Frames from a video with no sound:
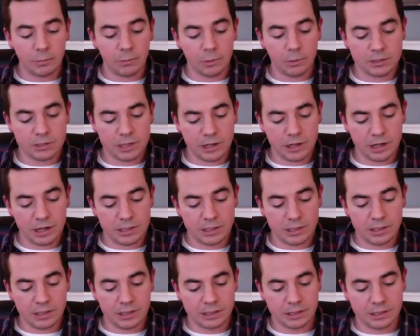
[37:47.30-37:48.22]
scare I
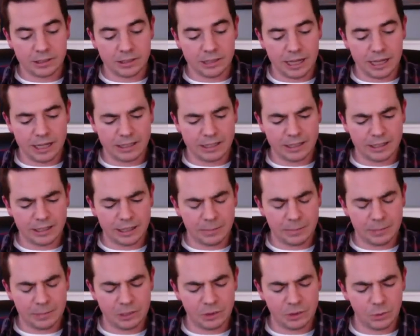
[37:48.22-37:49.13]
did like a lot, and
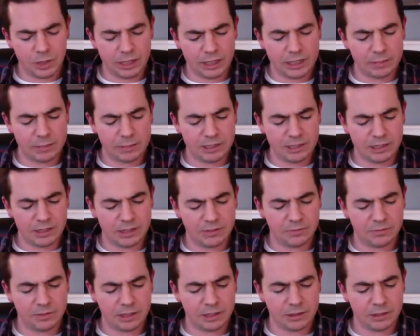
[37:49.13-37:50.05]
I'm not sure why I kept it out of
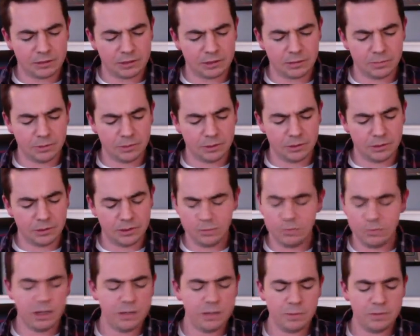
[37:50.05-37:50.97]
the final cut, but it
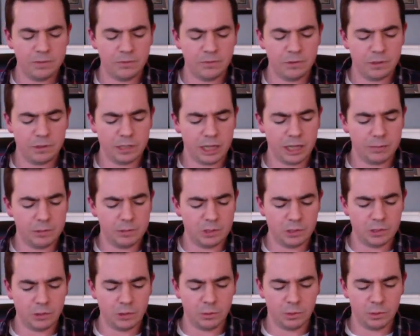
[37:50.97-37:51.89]
might have been for a time
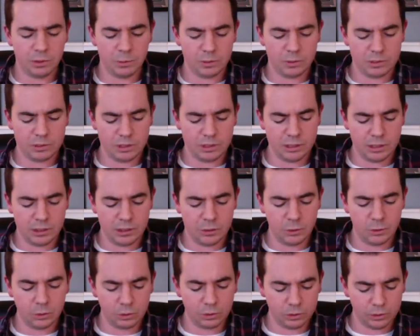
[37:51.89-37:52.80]
issue. What was the
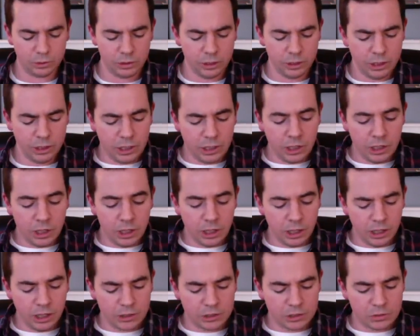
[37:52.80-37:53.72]
Google
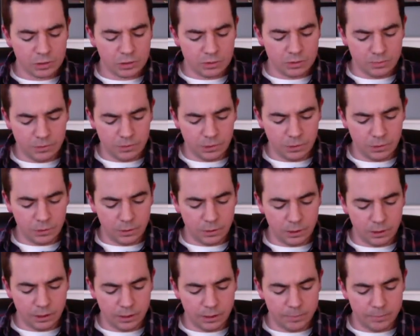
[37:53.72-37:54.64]

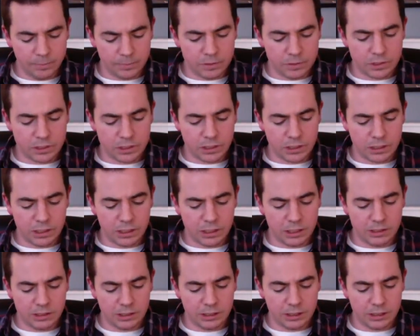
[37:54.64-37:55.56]
Streetview scene,
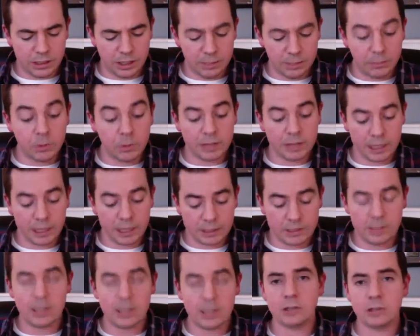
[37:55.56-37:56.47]
and I put that
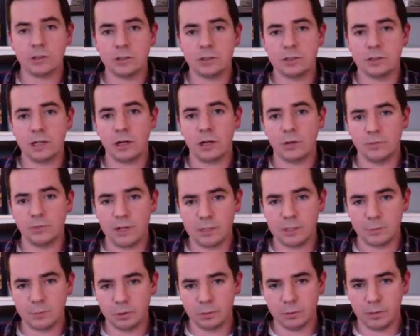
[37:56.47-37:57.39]
scene, actually it's on our
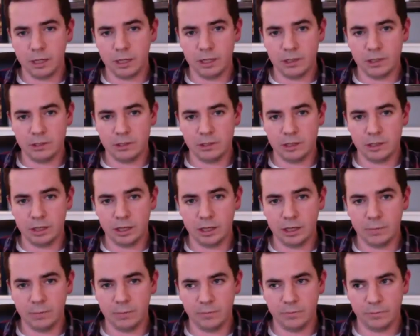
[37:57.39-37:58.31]
Facebook page
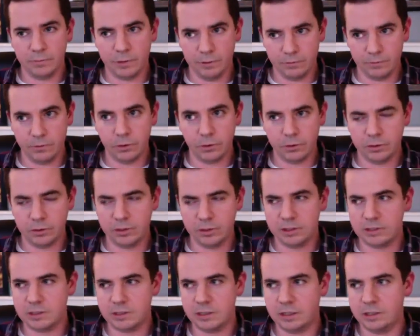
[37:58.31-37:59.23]
in full. You
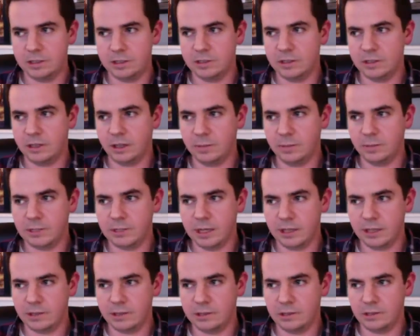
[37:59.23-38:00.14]
could see it. It's
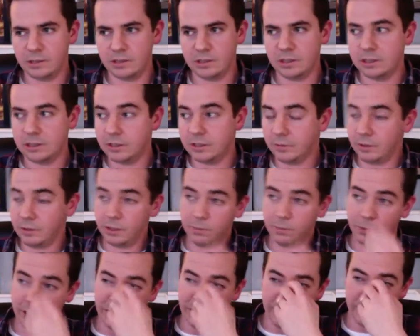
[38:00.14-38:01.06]
not just on the
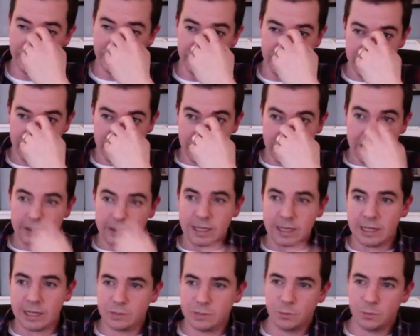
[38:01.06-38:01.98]
DVD, but
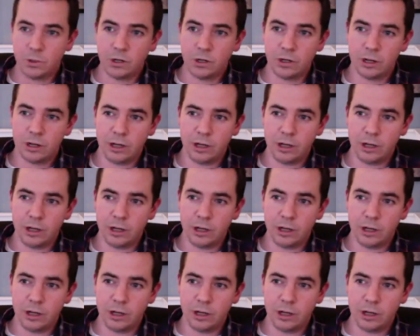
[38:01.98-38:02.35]
that is where